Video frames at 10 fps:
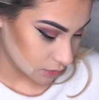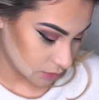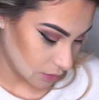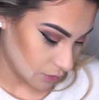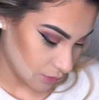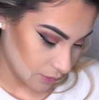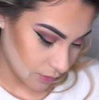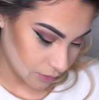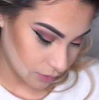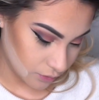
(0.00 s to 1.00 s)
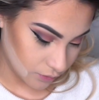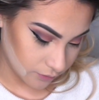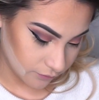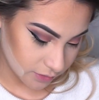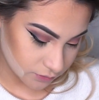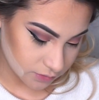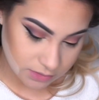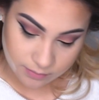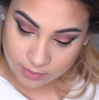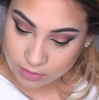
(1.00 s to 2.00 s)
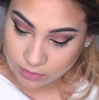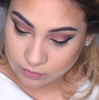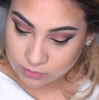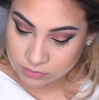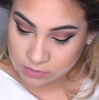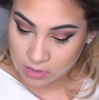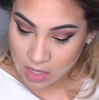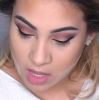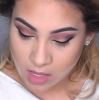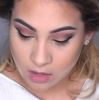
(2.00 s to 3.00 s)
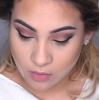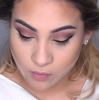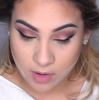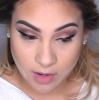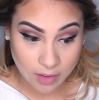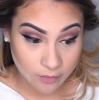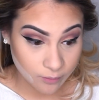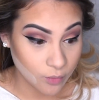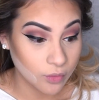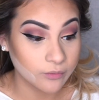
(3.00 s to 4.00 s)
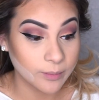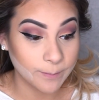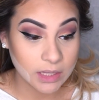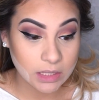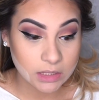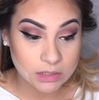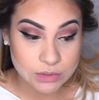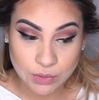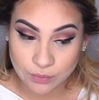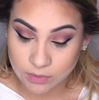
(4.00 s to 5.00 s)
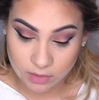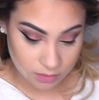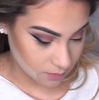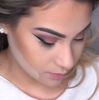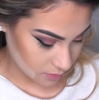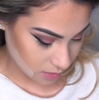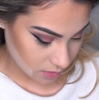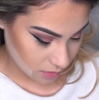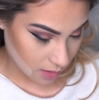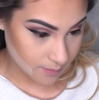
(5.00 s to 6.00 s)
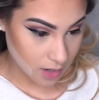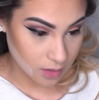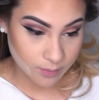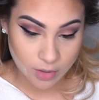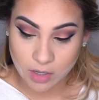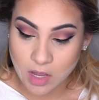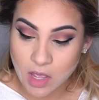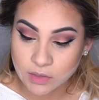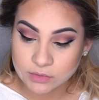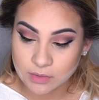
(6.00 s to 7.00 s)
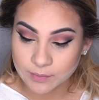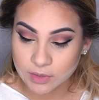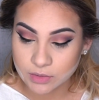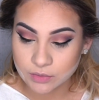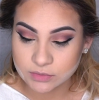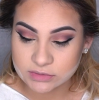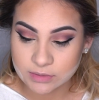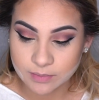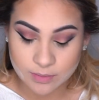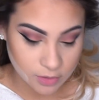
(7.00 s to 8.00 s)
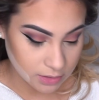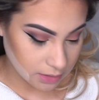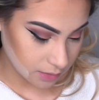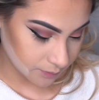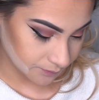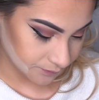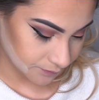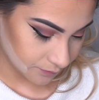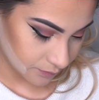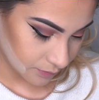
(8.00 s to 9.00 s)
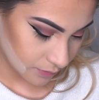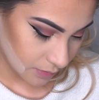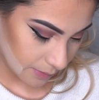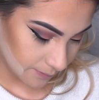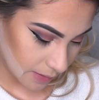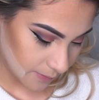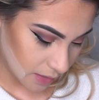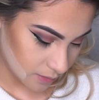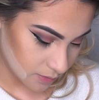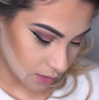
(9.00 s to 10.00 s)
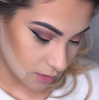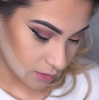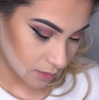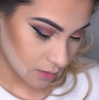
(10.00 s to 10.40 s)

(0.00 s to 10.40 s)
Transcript: So the first ones I'm gonna use, I want to have more of a pinky tone in that bottom part, so I'm gonna use Simply Marlena by MakeupGeek.